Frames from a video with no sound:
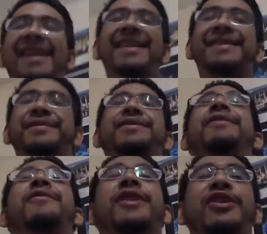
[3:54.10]
So don't
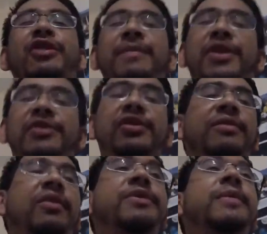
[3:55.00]
forget to give me
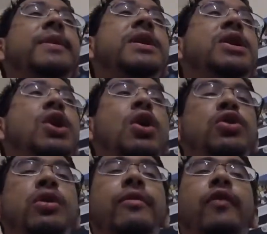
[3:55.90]
thumbs up.
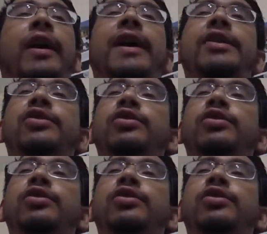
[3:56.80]
Don't forget to